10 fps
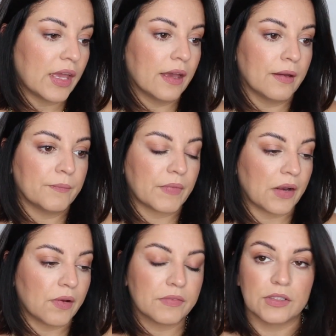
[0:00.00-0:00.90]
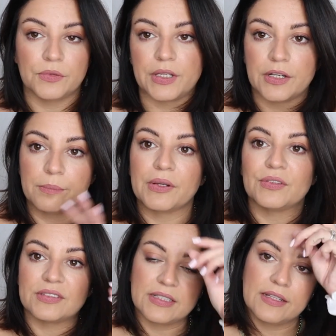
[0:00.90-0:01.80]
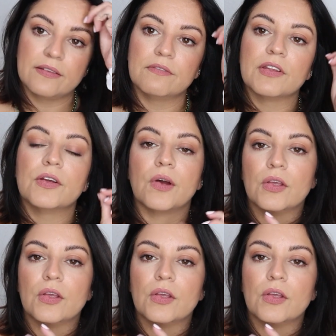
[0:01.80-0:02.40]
I don't have the glue here, but you'll see it in the video.